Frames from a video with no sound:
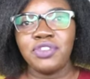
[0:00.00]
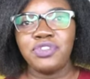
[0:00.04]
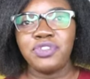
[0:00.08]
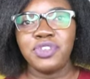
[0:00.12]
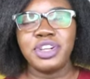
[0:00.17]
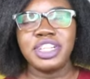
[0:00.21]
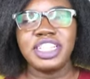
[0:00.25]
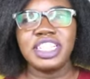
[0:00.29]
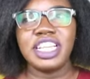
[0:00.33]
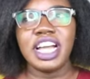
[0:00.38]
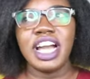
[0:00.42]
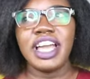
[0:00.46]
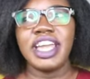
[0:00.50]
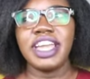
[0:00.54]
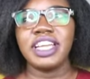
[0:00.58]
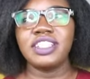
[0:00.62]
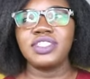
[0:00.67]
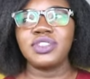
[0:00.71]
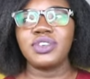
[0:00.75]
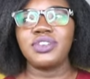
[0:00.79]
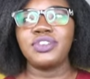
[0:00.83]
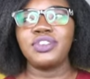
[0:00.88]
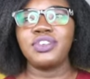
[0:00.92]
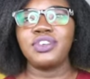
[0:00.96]
for a
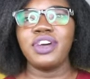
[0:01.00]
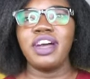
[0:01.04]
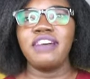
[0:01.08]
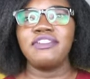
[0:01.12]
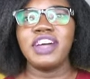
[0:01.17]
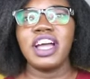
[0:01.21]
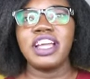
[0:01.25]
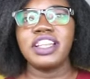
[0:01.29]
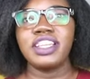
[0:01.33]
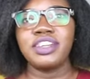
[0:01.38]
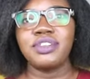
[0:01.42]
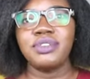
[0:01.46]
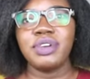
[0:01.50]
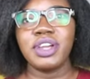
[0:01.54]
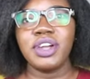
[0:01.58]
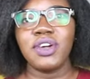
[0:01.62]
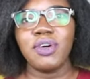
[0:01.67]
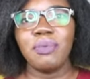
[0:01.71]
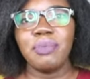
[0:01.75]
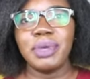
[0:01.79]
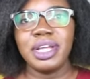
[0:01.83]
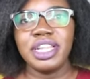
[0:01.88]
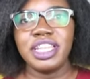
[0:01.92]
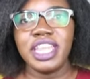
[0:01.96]
diet, or you have had a
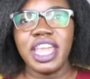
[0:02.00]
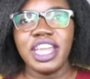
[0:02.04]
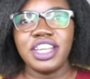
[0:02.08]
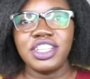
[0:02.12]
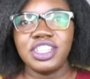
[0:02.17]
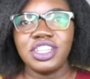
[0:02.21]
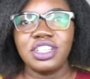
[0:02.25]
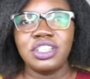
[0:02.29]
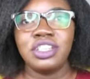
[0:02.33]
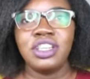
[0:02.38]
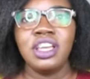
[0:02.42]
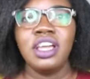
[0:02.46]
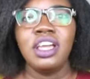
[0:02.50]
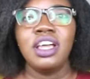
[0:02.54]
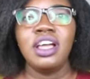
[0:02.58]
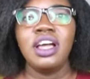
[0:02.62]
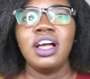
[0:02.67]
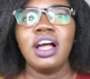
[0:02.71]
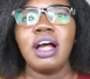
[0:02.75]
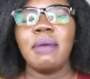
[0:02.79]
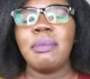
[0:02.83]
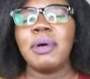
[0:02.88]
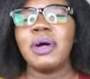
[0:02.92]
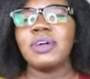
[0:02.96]
recommendation
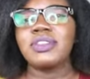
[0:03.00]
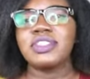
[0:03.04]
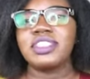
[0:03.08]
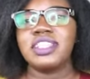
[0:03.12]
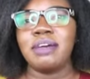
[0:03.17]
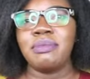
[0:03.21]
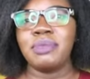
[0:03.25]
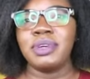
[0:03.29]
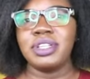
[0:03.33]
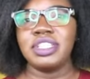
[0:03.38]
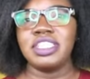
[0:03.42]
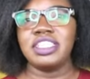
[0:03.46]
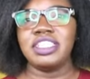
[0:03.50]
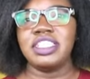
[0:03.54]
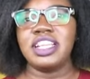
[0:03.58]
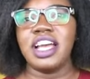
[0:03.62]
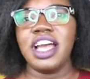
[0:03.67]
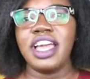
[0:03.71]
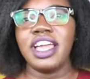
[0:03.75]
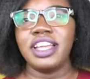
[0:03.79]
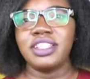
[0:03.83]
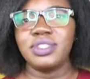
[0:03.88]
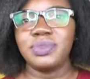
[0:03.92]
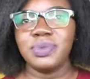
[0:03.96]
about someone's
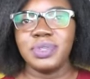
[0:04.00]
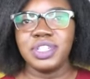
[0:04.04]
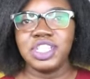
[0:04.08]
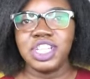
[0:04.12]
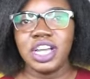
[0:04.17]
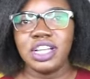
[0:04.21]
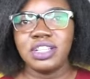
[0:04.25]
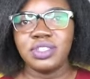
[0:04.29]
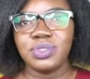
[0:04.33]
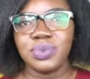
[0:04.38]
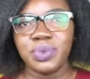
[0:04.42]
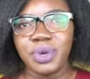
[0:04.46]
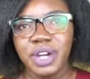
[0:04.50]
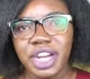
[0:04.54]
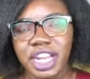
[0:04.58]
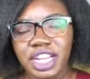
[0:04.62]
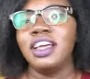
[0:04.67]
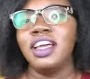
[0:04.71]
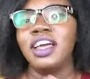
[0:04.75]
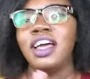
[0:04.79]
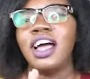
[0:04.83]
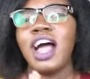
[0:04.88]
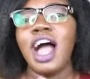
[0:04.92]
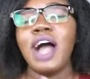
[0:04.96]
diet which has worked,
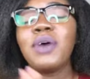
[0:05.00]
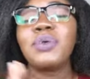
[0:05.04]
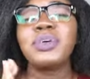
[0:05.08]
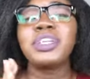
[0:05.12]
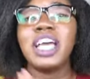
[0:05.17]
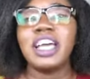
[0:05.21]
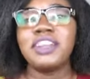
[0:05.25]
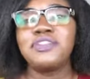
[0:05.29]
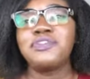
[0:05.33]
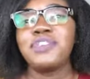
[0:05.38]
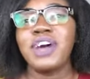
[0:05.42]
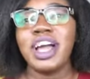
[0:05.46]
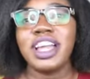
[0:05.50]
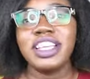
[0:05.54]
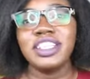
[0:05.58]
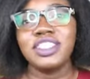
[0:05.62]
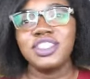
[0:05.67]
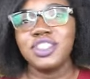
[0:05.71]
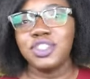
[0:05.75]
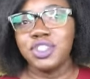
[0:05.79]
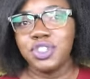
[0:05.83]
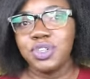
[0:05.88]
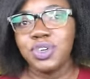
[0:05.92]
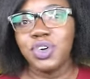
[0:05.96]
I would
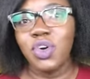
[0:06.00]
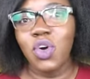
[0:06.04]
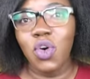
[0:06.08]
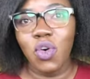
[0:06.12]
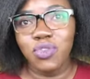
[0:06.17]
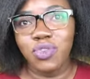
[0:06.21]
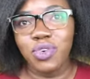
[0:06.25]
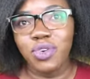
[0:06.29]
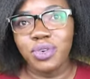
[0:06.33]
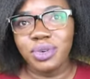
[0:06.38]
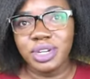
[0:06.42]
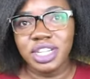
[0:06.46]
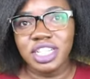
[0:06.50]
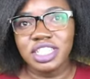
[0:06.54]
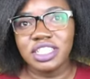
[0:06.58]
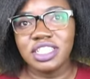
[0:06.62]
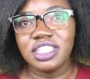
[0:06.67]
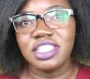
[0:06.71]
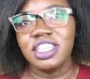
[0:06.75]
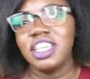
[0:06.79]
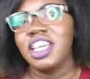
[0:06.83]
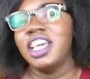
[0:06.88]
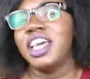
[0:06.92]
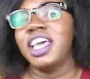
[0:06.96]
advise you go for
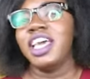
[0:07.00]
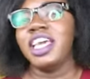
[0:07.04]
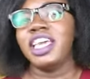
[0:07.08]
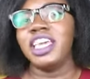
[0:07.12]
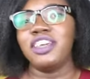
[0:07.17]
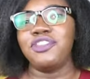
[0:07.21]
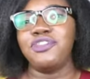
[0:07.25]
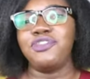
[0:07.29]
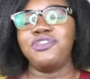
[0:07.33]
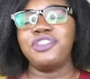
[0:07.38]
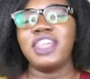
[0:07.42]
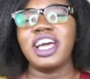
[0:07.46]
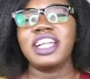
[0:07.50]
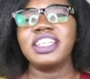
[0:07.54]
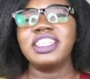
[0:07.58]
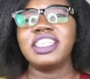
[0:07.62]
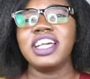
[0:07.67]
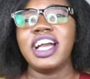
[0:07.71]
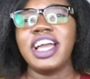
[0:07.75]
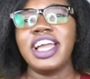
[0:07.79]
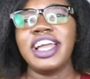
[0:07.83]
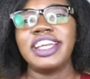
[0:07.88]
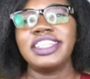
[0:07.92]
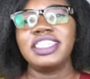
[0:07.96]
it. If that
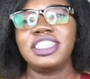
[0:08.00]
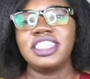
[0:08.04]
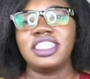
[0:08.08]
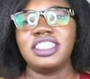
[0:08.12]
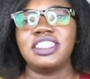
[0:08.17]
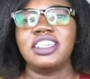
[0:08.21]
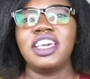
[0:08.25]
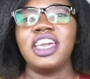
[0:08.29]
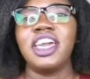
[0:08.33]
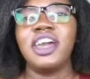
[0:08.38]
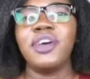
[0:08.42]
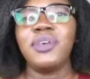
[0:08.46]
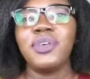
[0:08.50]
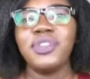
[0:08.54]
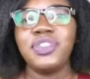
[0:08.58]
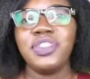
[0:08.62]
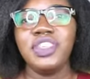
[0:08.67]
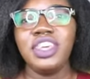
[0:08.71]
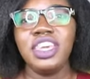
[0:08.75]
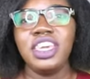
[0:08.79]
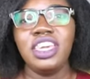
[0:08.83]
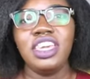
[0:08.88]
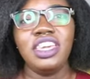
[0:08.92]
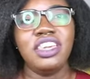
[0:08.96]
diet is
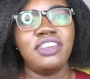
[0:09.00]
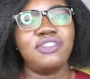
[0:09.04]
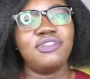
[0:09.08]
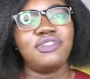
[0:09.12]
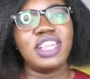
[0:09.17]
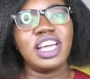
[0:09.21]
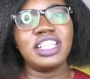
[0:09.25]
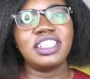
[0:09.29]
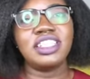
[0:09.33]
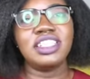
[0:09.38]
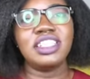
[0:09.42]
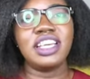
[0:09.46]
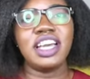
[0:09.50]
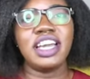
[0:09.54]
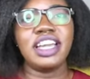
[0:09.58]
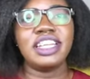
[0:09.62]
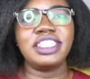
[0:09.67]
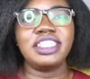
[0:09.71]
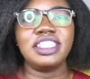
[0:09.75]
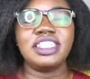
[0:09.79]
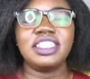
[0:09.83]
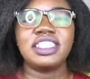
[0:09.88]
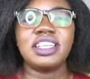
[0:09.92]
healthy, if that diet is